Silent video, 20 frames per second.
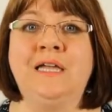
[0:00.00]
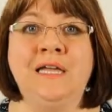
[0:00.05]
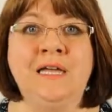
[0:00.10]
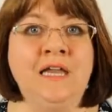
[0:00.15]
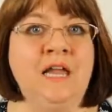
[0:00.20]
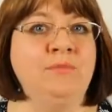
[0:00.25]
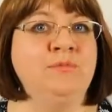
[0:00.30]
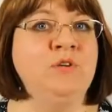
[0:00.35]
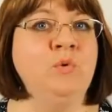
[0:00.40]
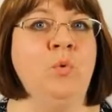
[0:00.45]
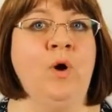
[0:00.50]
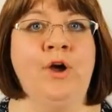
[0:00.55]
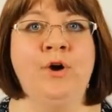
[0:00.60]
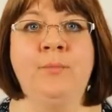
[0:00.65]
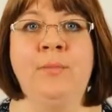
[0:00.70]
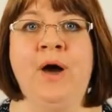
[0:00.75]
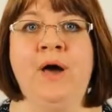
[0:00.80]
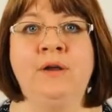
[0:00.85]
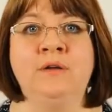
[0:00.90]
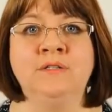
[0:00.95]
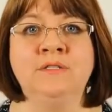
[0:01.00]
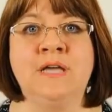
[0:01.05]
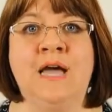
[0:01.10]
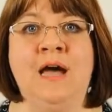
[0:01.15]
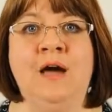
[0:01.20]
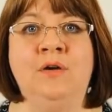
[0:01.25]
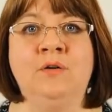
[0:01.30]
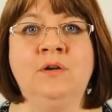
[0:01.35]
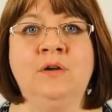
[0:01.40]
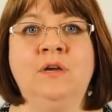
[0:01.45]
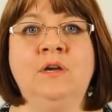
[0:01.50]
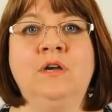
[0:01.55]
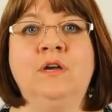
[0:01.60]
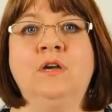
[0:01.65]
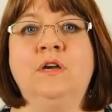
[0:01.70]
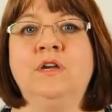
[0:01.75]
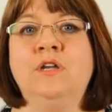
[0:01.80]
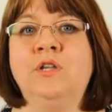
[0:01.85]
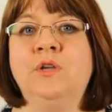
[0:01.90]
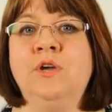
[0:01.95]
Get empty water bottles out.
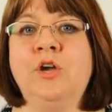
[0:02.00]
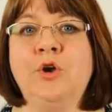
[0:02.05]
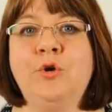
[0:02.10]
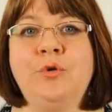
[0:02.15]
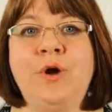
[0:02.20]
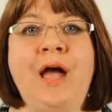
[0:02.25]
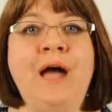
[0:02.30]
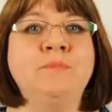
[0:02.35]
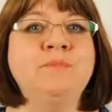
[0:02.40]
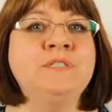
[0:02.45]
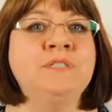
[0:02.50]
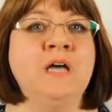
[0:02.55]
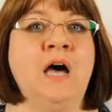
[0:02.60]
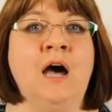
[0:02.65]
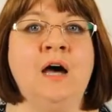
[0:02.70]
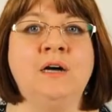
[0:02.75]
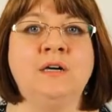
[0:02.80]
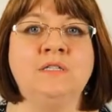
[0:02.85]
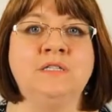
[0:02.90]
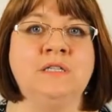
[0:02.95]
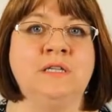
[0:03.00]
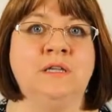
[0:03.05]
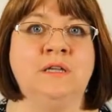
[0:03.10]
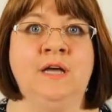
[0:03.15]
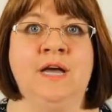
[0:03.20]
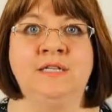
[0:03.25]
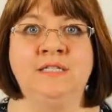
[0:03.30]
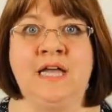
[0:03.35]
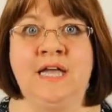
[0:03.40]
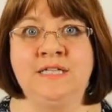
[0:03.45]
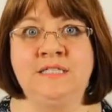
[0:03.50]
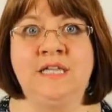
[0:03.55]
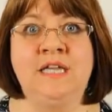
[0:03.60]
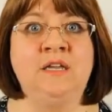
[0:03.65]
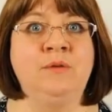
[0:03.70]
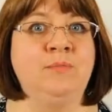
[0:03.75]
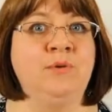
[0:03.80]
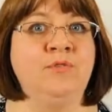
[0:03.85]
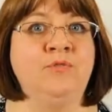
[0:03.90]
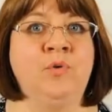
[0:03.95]
You can grab socks, as I
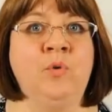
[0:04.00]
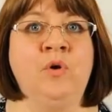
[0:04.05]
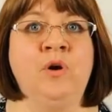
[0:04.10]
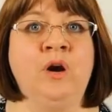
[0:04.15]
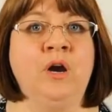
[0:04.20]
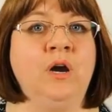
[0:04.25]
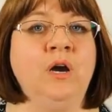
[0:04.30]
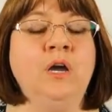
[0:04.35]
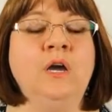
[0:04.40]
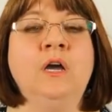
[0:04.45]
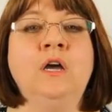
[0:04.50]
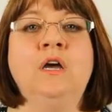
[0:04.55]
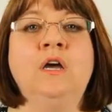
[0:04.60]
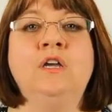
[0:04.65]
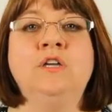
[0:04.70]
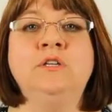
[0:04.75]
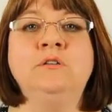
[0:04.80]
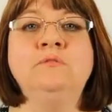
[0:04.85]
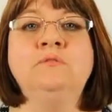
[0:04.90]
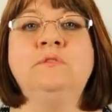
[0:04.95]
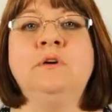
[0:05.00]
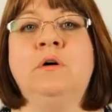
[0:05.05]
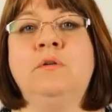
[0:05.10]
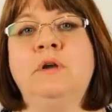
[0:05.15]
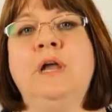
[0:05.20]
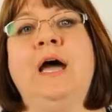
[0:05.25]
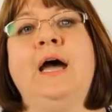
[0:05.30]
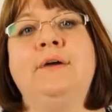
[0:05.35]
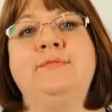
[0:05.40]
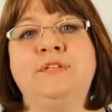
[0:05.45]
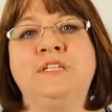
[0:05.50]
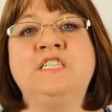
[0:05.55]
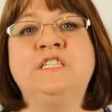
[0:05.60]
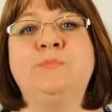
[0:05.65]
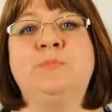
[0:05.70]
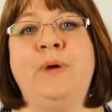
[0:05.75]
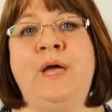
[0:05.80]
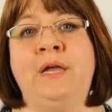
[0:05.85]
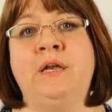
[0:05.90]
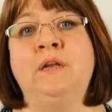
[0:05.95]
stated before. You don't have to
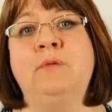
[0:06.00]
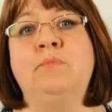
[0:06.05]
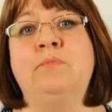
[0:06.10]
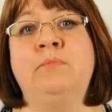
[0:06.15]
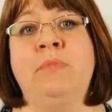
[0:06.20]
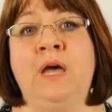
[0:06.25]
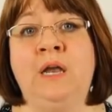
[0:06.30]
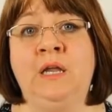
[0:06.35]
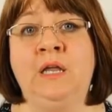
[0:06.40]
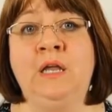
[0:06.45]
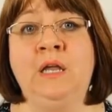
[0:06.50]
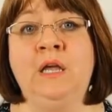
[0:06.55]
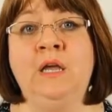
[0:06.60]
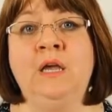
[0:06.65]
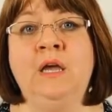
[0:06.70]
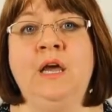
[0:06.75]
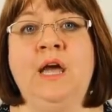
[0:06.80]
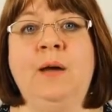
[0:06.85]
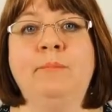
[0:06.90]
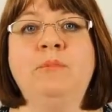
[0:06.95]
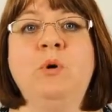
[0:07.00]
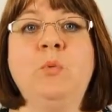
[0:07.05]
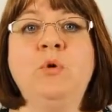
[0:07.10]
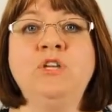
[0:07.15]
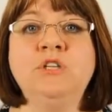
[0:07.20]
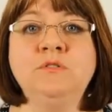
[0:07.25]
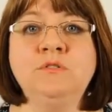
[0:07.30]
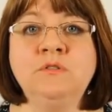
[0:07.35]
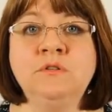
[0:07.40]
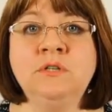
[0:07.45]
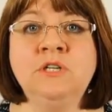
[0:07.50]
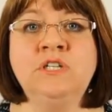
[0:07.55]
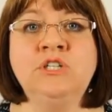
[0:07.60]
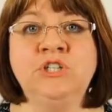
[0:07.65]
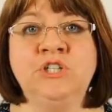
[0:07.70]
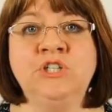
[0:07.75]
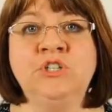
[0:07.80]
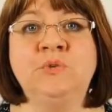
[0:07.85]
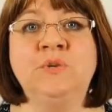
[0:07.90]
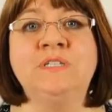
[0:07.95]
spend money. But what you do need
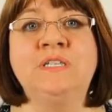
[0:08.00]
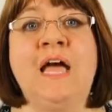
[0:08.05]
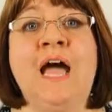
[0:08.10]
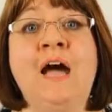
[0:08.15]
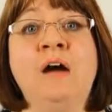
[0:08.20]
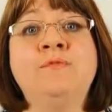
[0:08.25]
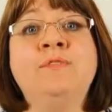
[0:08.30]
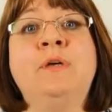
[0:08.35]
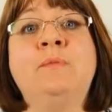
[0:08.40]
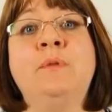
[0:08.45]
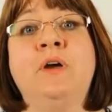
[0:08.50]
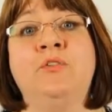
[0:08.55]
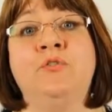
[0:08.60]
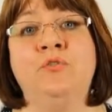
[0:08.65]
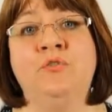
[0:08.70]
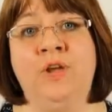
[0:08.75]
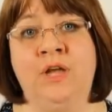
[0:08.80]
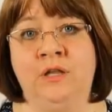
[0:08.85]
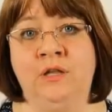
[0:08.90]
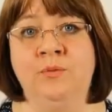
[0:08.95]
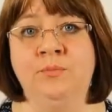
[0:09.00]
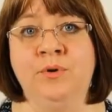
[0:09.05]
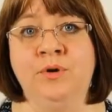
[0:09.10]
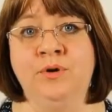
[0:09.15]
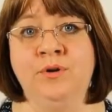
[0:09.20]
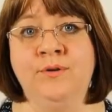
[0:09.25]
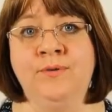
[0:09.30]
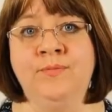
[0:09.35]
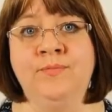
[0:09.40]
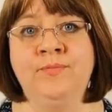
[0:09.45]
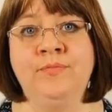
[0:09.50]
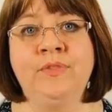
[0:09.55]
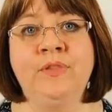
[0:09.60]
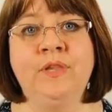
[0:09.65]
to do is have them available.